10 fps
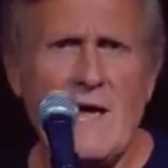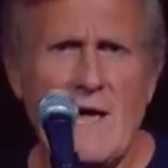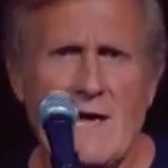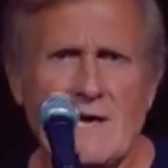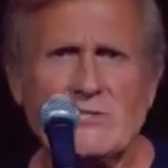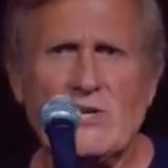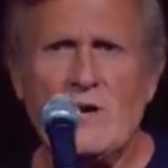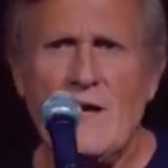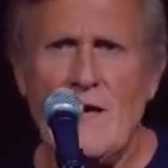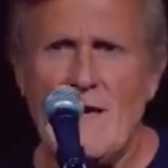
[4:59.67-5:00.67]

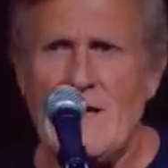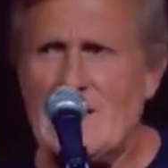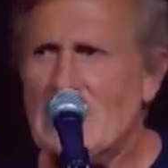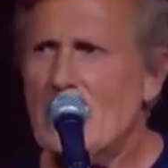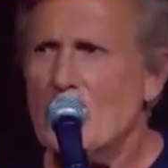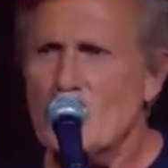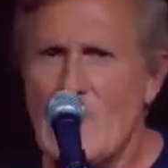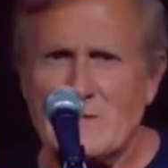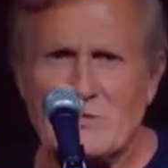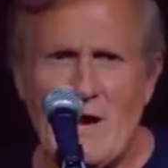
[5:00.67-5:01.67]
R-U-S-S-I-A.
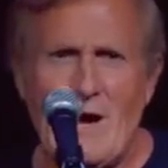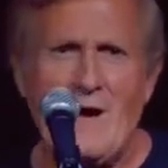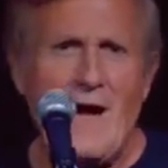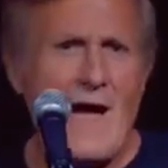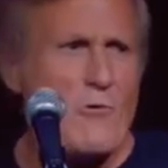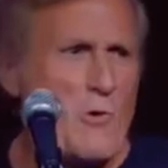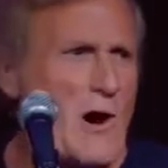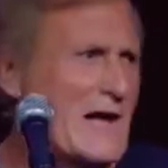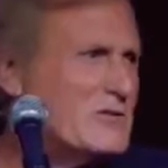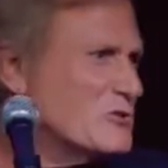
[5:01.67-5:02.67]
Russia. I
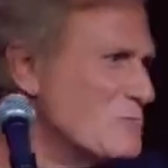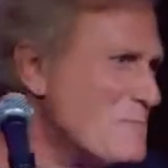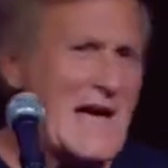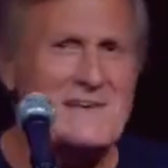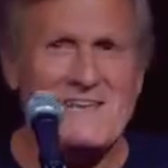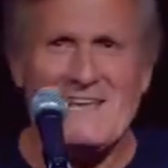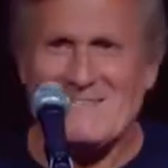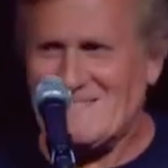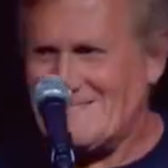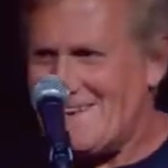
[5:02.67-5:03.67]
won. Tremendous,